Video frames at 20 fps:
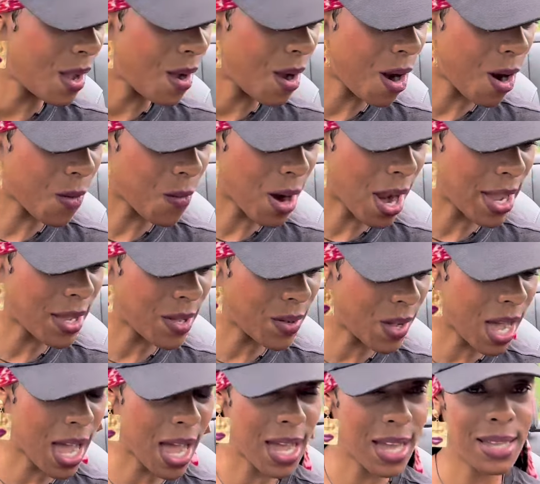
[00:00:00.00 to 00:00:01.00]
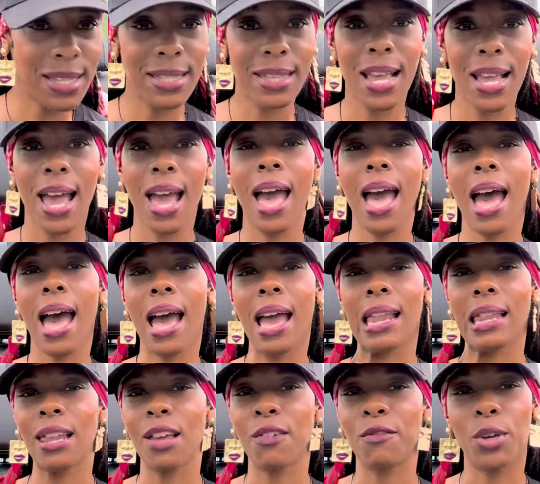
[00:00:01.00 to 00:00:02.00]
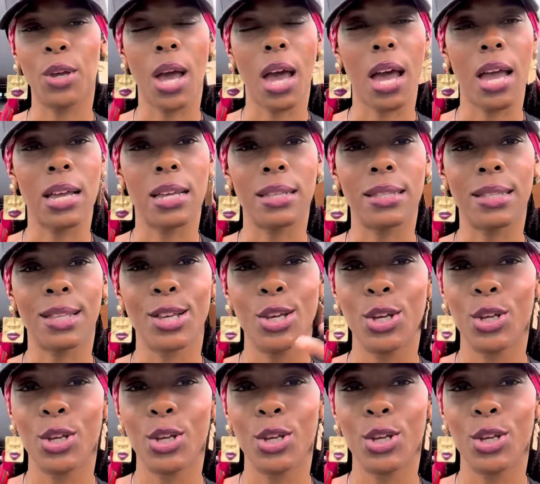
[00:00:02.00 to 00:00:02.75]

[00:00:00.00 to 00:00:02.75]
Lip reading: All right, you guys. I love you guys